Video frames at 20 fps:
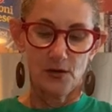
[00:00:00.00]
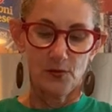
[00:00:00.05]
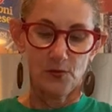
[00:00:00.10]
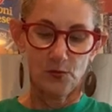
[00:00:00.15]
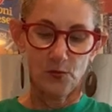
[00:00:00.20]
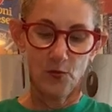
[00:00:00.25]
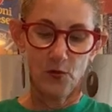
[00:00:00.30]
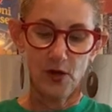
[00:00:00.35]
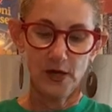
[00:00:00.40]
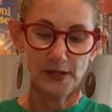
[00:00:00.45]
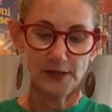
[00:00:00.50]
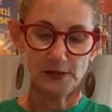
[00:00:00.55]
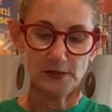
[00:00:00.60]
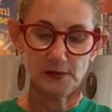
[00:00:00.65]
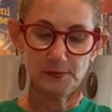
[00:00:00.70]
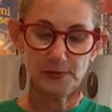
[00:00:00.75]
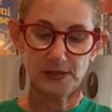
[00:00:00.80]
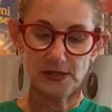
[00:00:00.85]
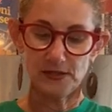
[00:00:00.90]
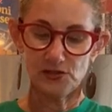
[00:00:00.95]
want you to
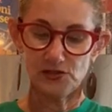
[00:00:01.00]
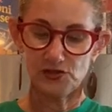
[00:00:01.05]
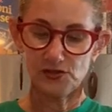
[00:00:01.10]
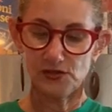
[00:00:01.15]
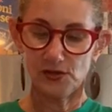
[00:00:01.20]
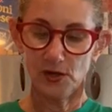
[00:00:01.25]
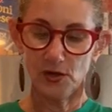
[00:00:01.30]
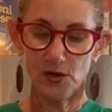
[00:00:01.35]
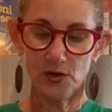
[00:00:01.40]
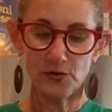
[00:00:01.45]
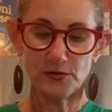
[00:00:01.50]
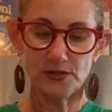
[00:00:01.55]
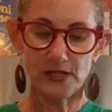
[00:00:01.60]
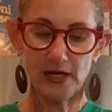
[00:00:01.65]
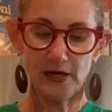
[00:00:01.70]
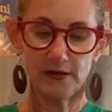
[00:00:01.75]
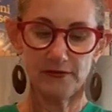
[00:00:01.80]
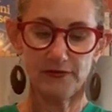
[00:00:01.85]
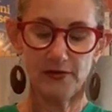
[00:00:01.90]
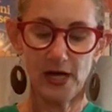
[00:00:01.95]
be so
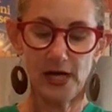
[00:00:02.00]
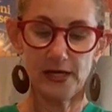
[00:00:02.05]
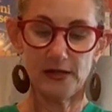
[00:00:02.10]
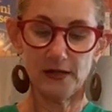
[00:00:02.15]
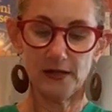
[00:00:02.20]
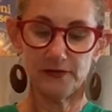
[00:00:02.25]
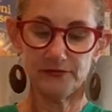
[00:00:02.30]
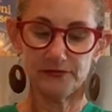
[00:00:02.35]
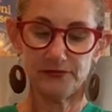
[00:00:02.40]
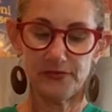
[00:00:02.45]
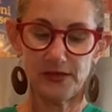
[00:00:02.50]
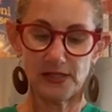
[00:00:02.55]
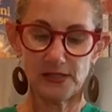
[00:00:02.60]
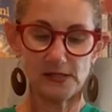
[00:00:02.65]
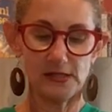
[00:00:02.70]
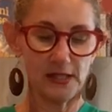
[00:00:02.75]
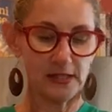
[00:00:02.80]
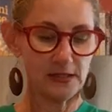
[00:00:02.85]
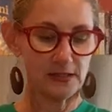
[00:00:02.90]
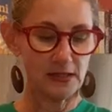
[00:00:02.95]
terrified of
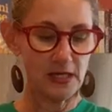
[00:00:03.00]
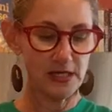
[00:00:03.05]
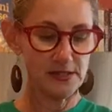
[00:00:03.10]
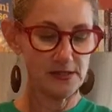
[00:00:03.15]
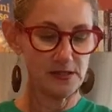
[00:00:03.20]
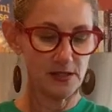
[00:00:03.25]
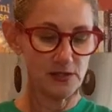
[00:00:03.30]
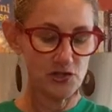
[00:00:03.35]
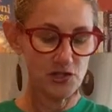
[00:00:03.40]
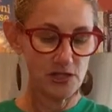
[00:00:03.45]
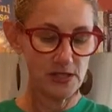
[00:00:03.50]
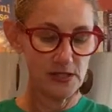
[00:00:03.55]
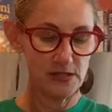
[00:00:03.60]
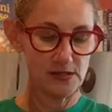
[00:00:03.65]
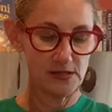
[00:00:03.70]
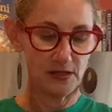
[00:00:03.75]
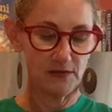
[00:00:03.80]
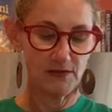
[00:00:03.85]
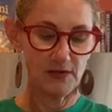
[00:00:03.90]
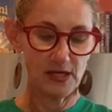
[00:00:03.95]
things like nuts and cheese
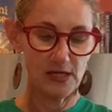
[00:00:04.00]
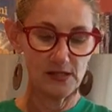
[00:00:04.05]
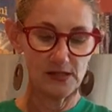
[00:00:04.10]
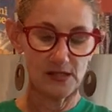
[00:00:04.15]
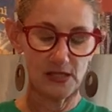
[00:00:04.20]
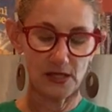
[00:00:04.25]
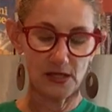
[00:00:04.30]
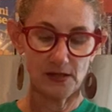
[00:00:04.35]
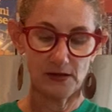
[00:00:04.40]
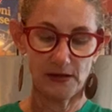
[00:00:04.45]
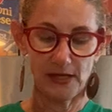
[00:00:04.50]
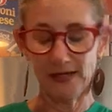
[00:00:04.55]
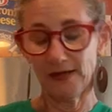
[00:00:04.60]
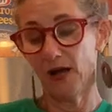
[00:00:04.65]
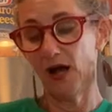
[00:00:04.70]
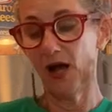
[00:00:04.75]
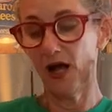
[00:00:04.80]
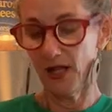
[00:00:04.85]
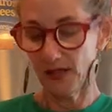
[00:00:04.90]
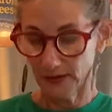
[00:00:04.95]
and and
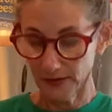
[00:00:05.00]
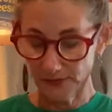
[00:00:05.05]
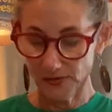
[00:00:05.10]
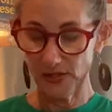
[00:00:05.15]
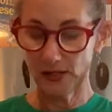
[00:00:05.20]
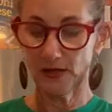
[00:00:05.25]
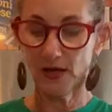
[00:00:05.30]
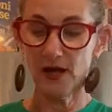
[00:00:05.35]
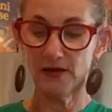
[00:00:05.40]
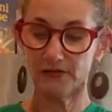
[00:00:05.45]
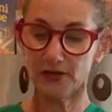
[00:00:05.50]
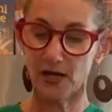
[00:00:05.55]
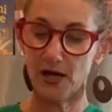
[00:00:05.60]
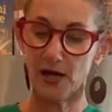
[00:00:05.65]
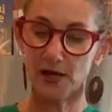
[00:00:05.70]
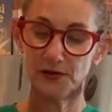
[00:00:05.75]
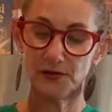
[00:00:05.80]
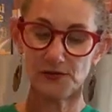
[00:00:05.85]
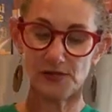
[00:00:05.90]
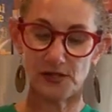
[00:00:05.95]
olives and
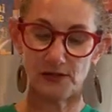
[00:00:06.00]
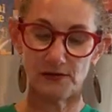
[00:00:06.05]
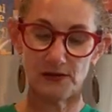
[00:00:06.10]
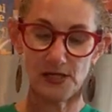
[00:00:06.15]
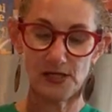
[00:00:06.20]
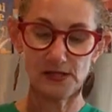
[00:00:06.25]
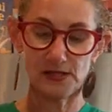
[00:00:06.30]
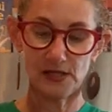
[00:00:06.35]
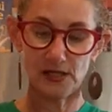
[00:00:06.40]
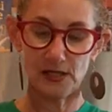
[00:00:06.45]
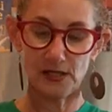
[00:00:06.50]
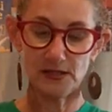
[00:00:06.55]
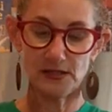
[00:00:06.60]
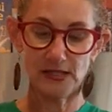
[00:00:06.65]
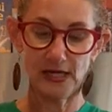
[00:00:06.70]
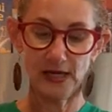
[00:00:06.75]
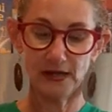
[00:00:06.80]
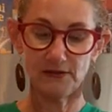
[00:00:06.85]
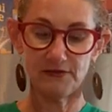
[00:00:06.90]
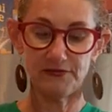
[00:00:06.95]
avocados and things that
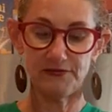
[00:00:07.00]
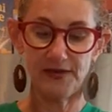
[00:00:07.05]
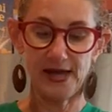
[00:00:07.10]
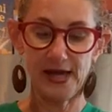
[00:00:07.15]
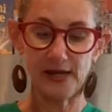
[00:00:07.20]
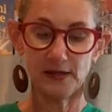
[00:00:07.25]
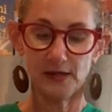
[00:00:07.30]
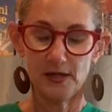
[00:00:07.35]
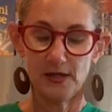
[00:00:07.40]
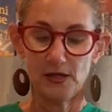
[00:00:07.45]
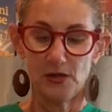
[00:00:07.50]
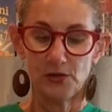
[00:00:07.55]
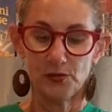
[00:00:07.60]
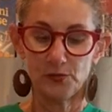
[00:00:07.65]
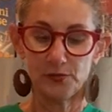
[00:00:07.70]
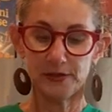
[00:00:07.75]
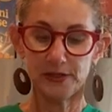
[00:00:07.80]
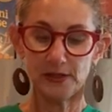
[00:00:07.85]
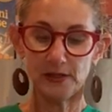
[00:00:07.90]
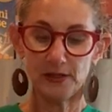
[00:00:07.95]
contain fat.
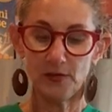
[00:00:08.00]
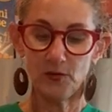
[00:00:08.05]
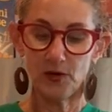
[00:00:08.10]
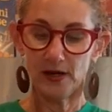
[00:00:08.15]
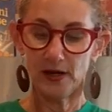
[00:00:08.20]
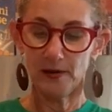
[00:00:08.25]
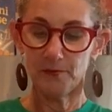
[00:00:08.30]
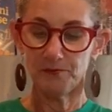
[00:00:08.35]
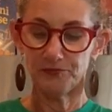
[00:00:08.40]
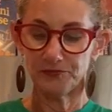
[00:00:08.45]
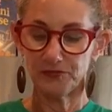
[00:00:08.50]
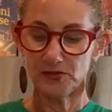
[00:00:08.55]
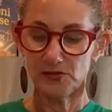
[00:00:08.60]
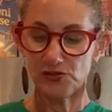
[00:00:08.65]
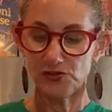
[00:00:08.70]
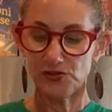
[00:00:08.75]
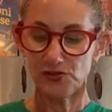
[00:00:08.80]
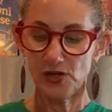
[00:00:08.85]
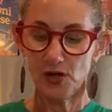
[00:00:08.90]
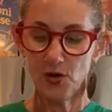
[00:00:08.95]
Really, what I'm
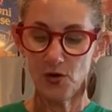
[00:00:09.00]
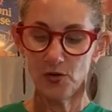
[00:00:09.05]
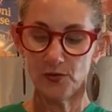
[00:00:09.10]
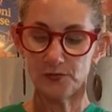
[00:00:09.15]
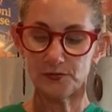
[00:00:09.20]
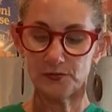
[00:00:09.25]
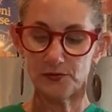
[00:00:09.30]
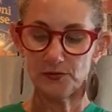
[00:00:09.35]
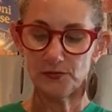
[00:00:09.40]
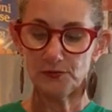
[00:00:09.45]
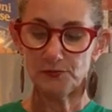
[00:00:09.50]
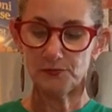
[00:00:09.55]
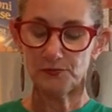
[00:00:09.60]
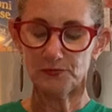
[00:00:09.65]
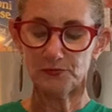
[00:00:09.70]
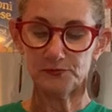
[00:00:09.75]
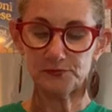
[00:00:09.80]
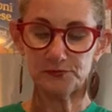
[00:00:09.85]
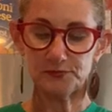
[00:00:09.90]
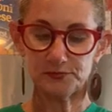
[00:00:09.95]
so
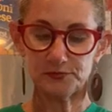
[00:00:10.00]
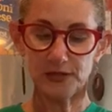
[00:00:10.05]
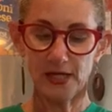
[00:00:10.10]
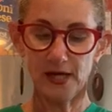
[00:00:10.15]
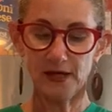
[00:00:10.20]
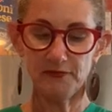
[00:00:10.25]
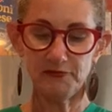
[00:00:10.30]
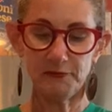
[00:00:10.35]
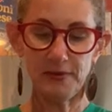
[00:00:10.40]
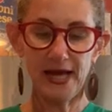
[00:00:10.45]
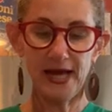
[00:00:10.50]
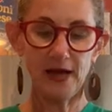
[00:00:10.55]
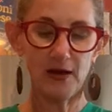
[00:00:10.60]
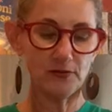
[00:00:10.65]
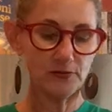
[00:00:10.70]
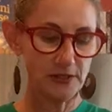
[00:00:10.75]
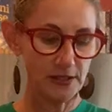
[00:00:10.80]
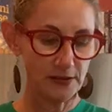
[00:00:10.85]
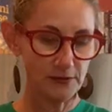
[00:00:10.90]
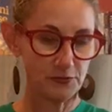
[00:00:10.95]
kind of
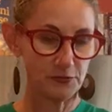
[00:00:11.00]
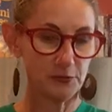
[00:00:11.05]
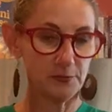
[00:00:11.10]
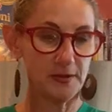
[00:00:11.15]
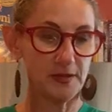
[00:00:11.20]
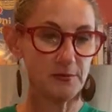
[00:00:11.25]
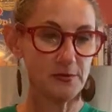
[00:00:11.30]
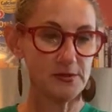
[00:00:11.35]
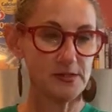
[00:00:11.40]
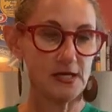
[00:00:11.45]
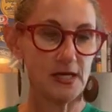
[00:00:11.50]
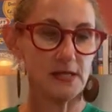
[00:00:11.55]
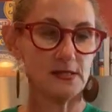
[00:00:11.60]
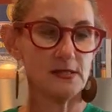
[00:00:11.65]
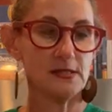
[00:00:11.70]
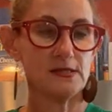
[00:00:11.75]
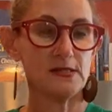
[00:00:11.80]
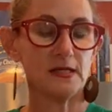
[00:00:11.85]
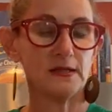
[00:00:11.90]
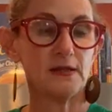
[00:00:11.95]
pounding through people's heads
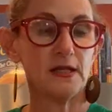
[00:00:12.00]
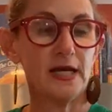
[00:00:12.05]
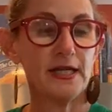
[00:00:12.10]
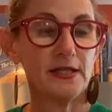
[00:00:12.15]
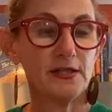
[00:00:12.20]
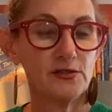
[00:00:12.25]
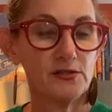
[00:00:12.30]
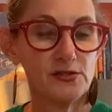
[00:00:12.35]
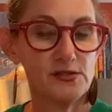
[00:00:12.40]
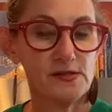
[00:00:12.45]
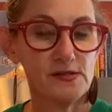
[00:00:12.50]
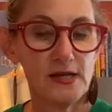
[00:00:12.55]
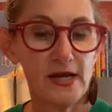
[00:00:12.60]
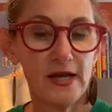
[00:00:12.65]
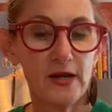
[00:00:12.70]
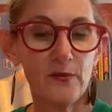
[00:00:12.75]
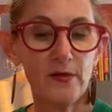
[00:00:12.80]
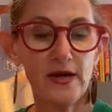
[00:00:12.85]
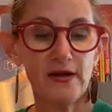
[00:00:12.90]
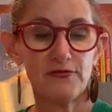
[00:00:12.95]
is I'd like you to stay
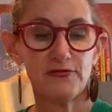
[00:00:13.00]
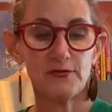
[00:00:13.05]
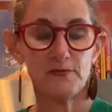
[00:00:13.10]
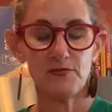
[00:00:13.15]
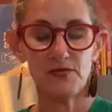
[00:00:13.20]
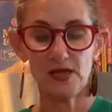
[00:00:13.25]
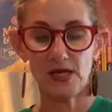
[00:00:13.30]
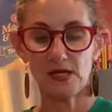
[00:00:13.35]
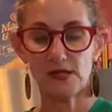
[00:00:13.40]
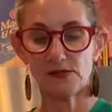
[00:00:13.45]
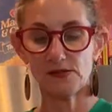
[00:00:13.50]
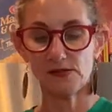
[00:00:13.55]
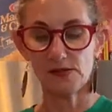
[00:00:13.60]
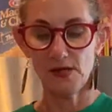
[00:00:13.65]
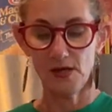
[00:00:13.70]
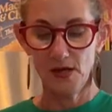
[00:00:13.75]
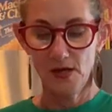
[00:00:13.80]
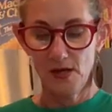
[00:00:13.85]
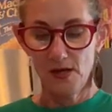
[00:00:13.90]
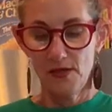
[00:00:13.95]
away from things
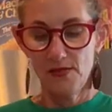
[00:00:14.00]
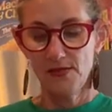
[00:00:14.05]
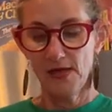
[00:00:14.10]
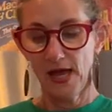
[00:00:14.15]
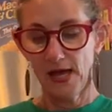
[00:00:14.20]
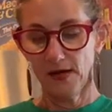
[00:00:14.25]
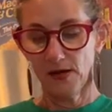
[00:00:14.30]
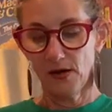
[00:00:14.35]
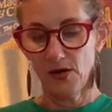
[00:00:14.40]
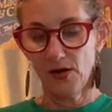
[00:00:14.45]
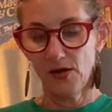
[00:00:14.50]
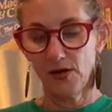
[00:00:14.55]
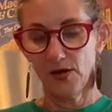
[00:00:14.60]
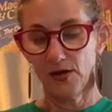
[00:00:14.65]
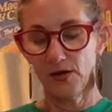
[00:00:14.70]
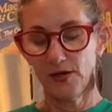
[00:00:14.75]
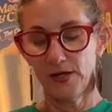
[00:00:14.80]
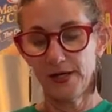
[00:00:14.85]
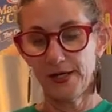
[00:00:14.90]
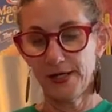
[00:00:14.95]
that
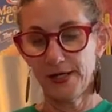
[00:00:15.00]
are